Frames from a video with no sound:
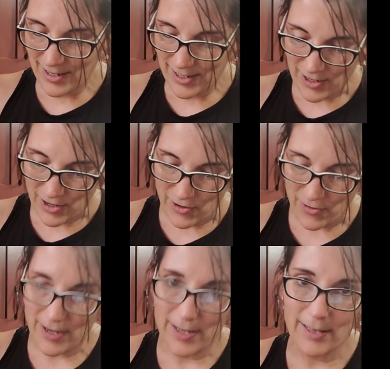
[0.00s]
So
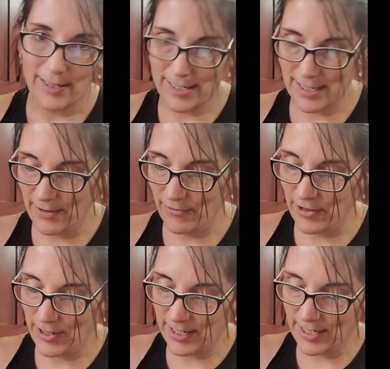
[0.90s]
let's see if you
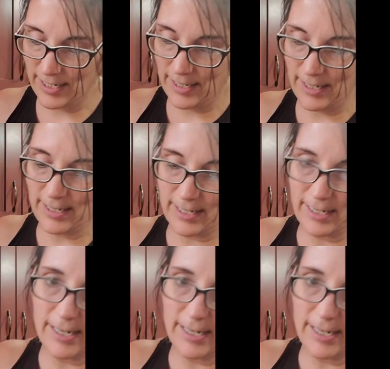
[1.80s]
can see this.